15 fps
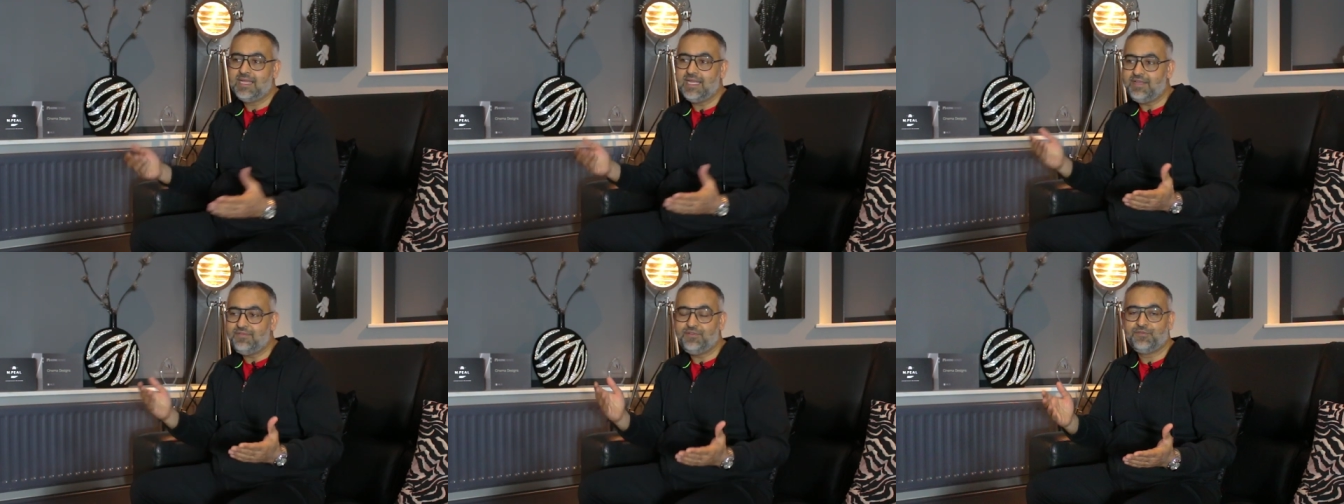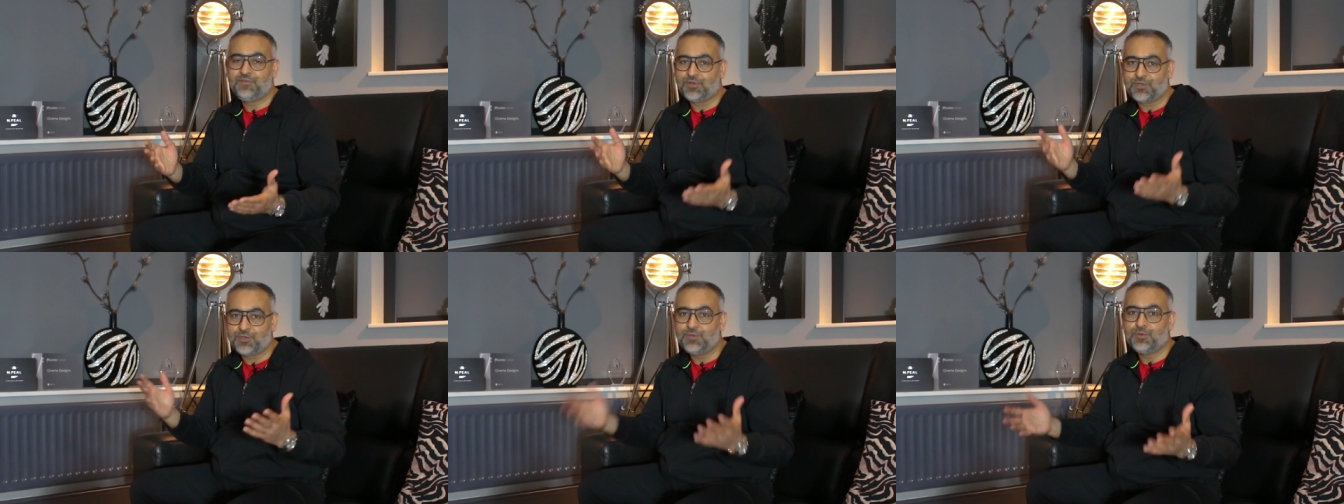If you've
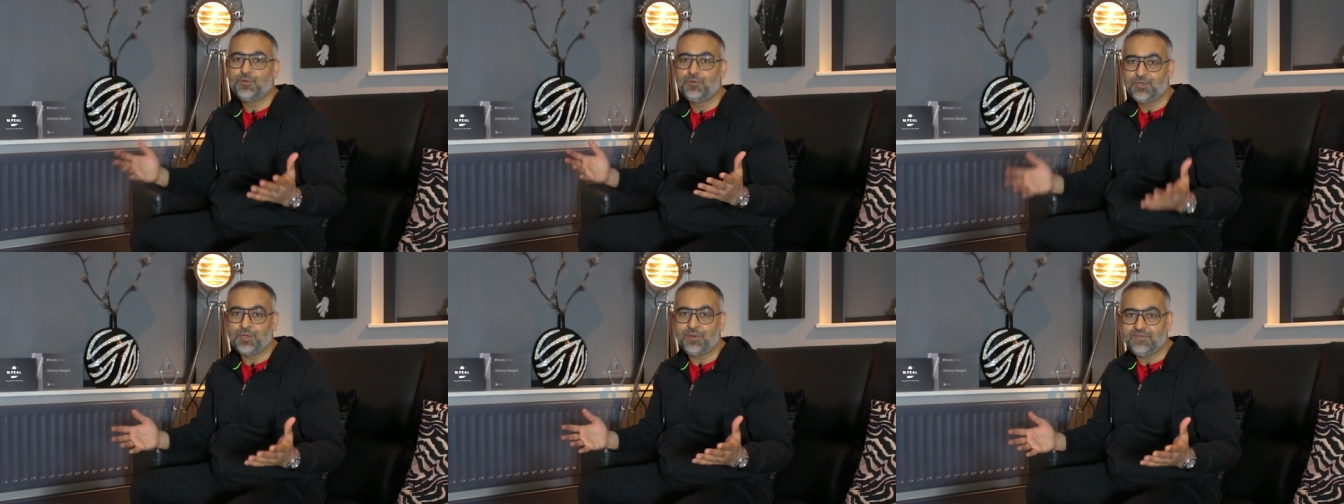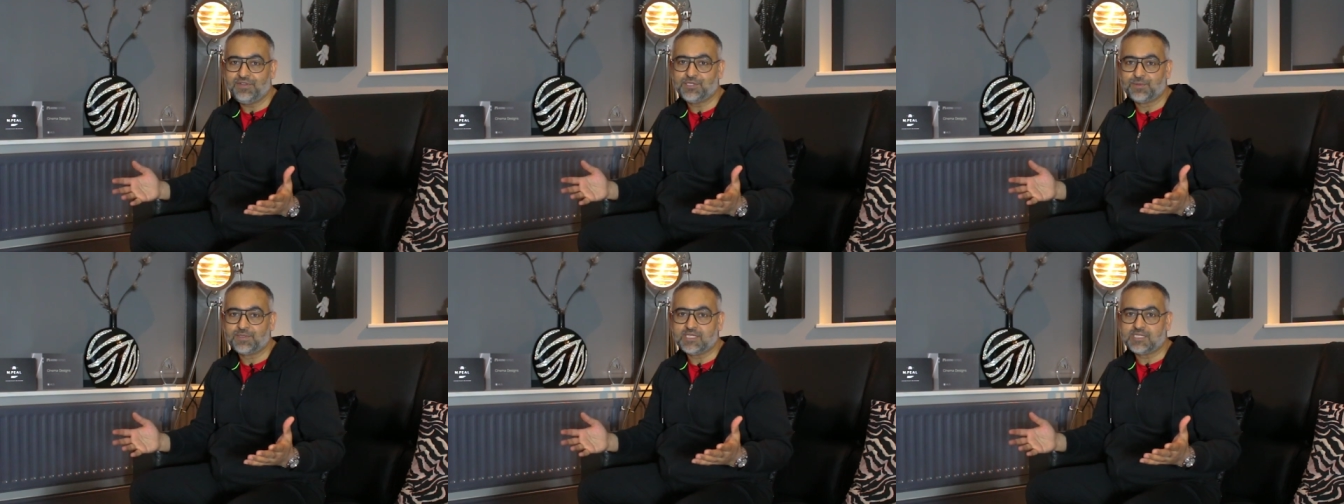got a good audio
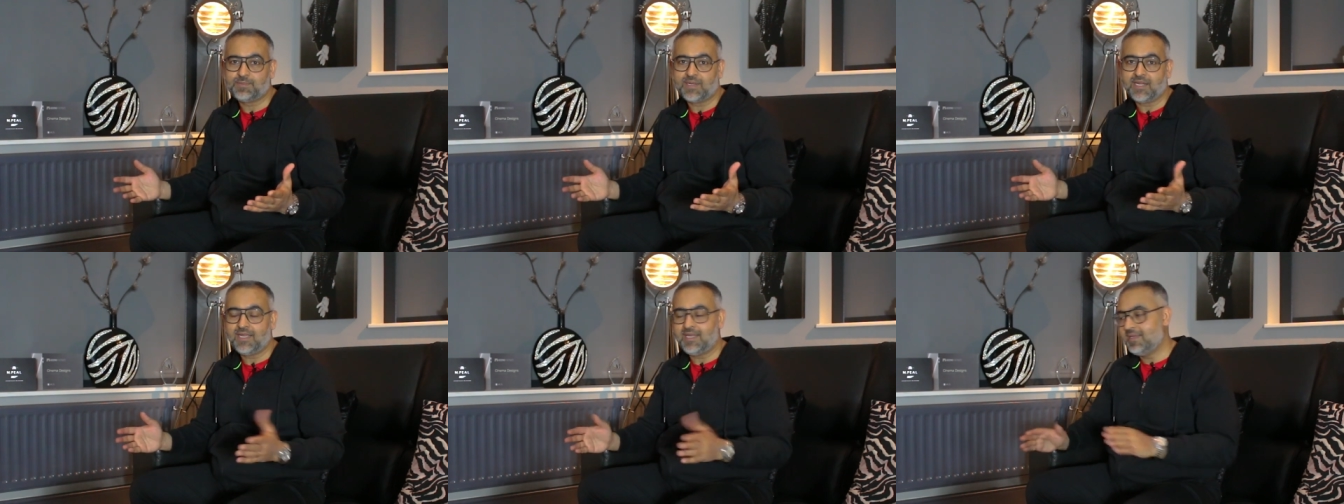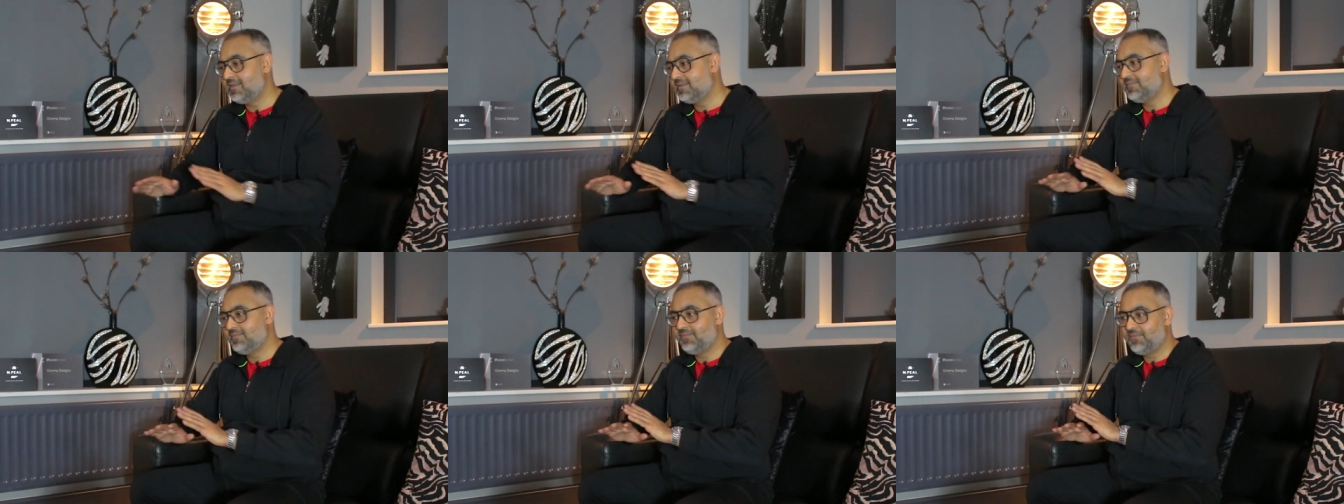visual display,
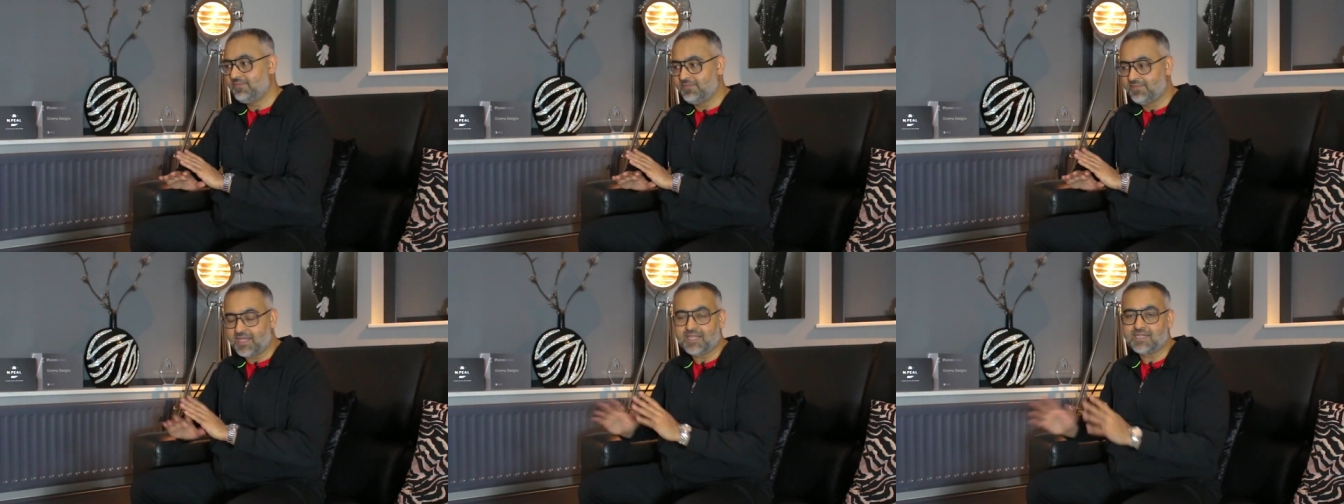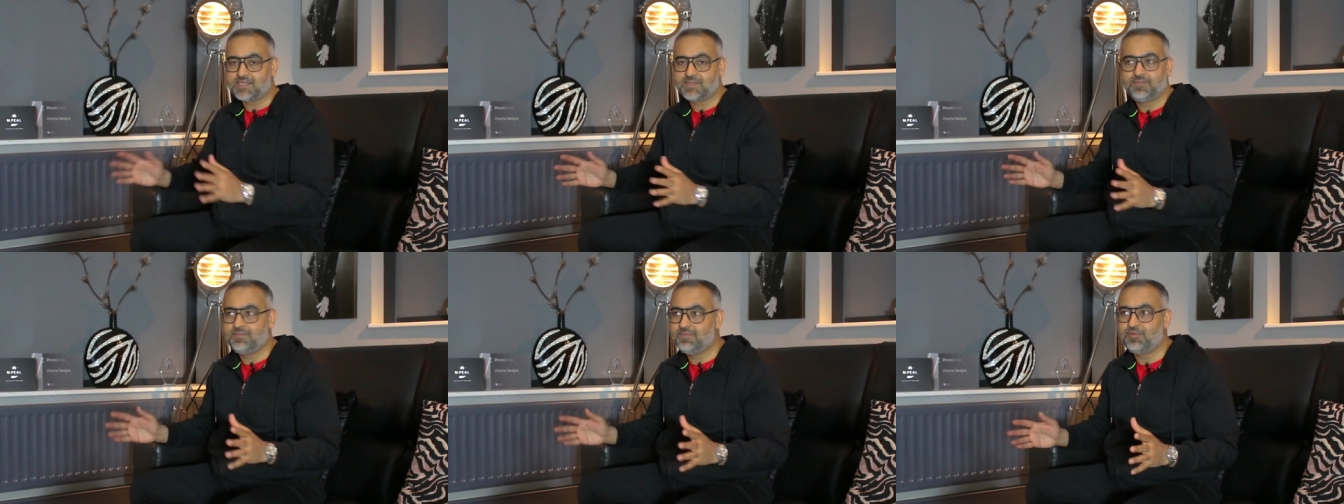
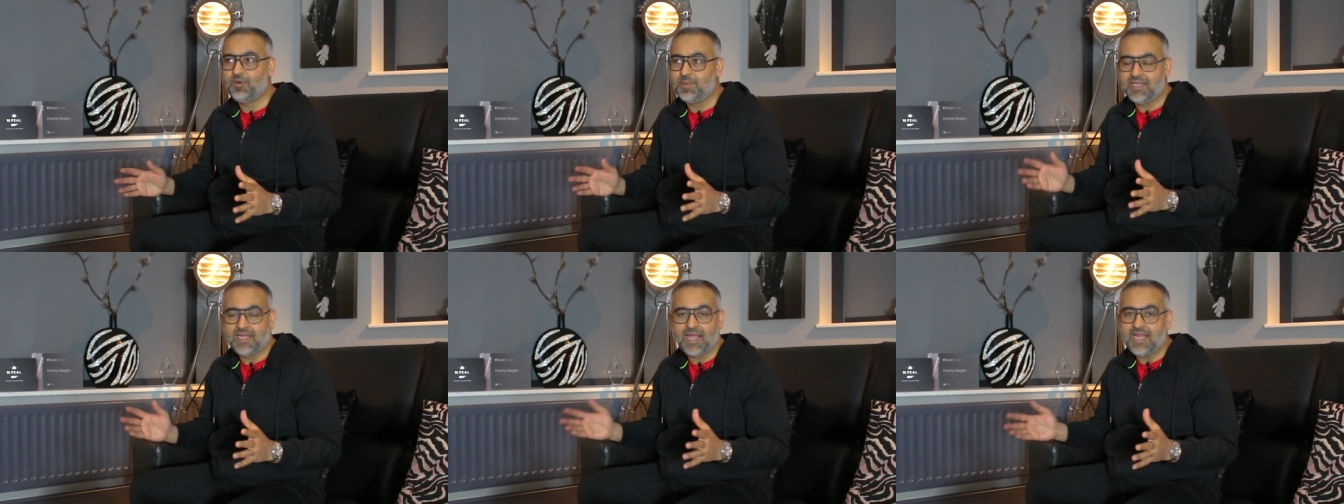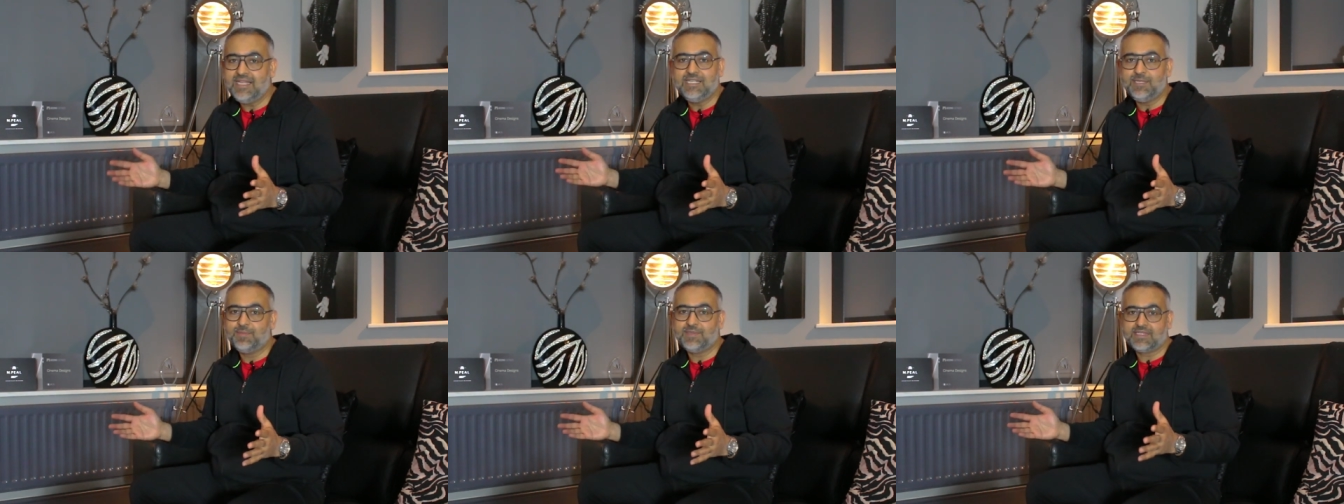that's probably
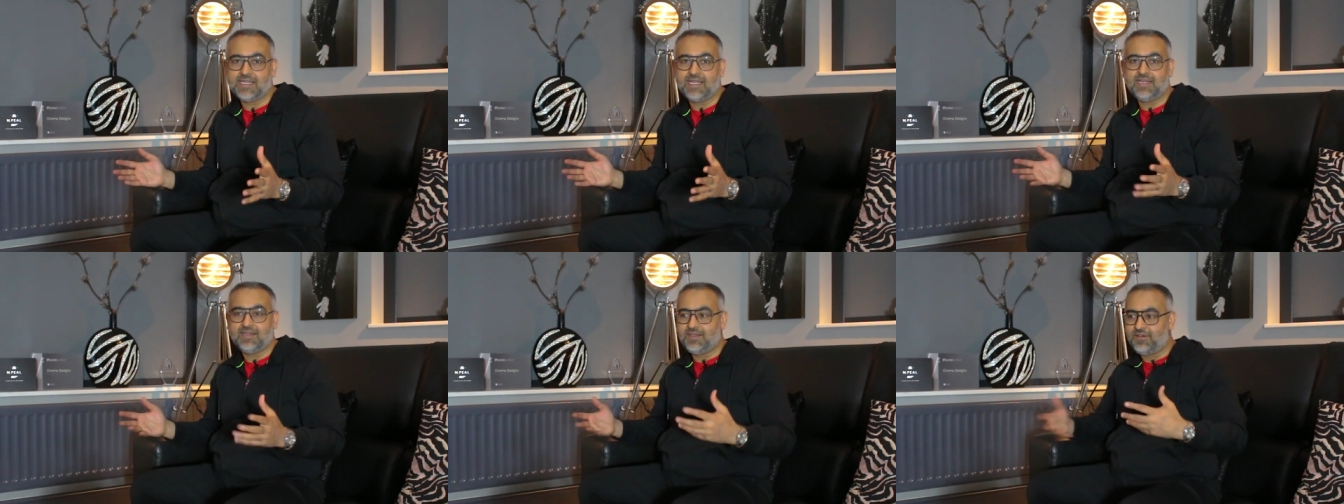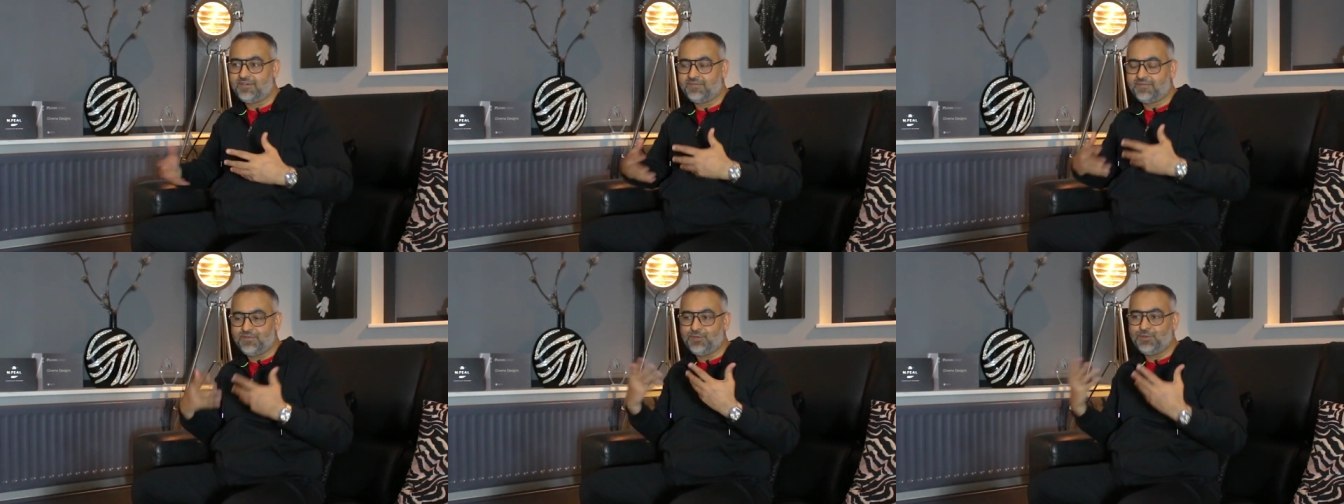80%
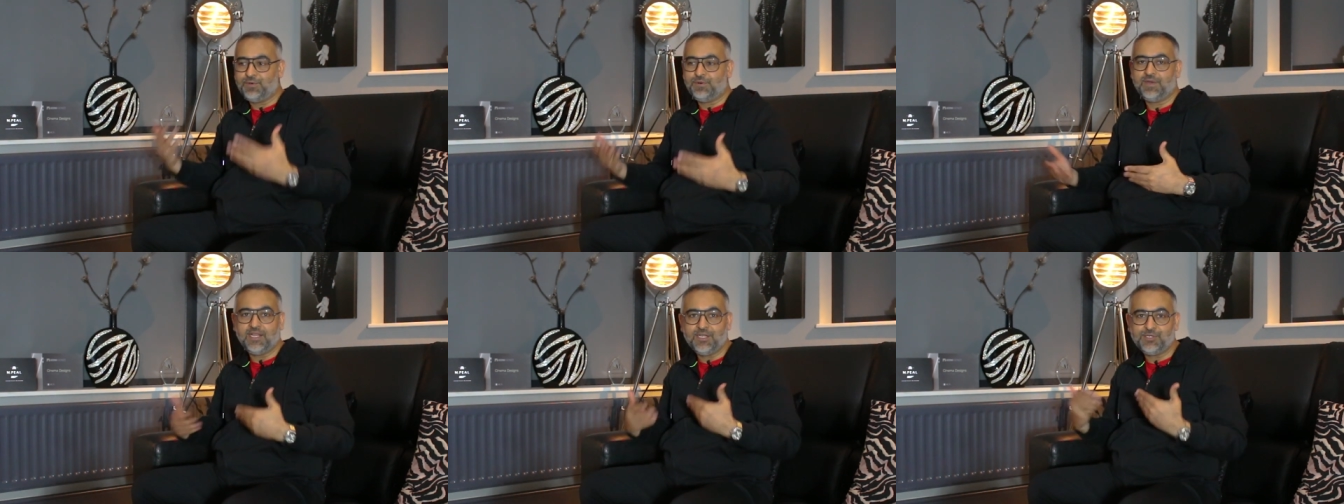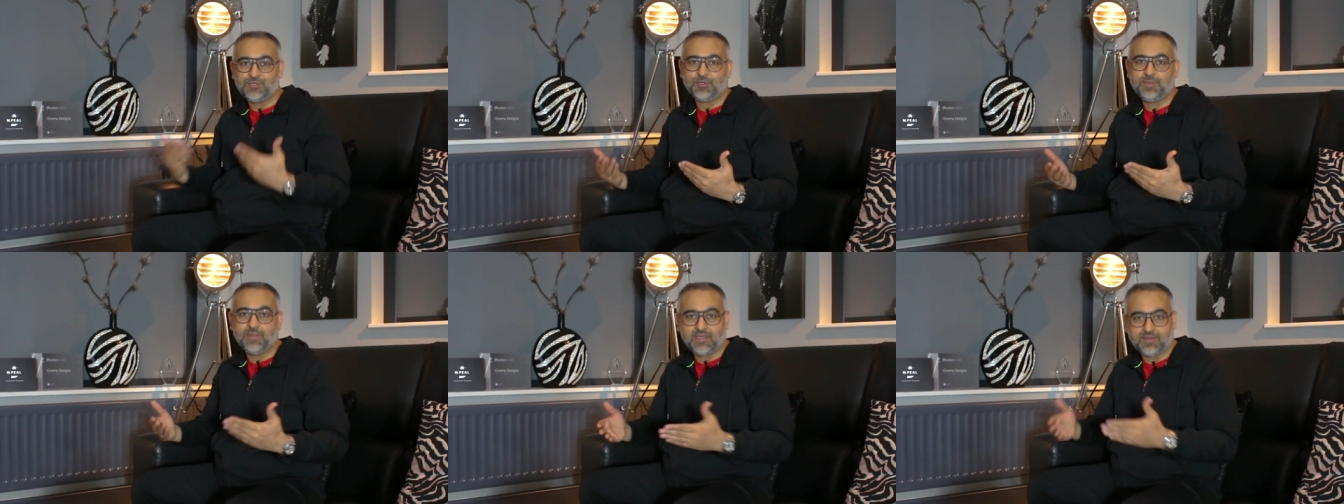of your
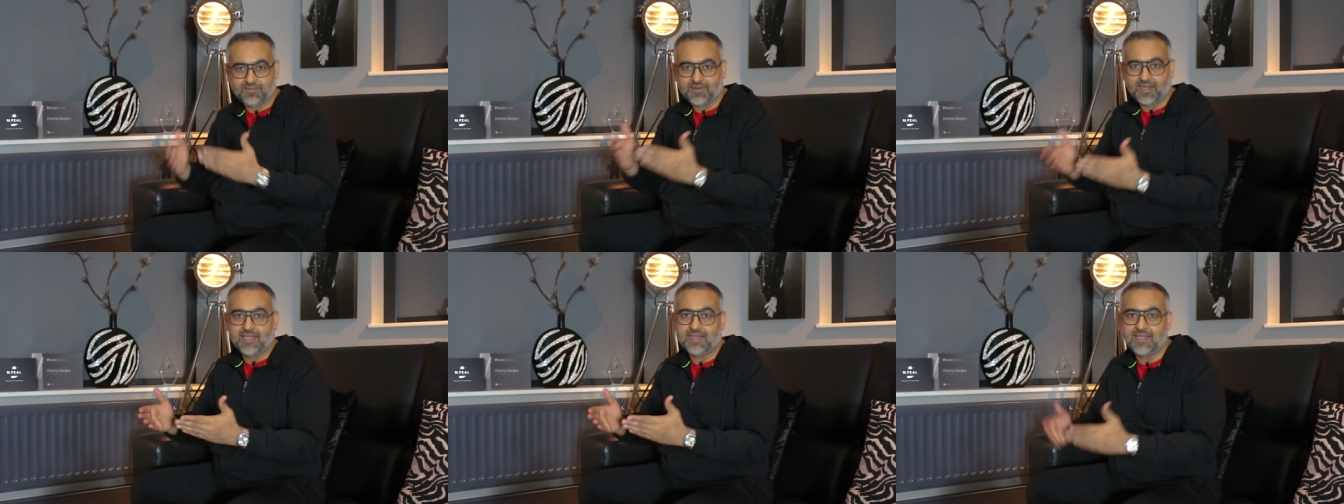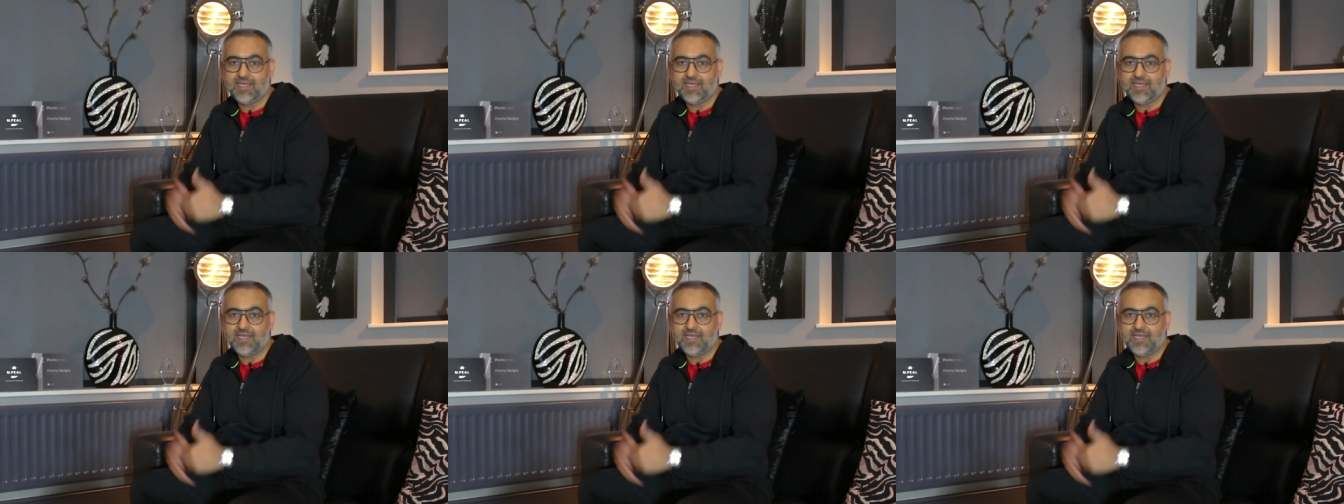enjoyment right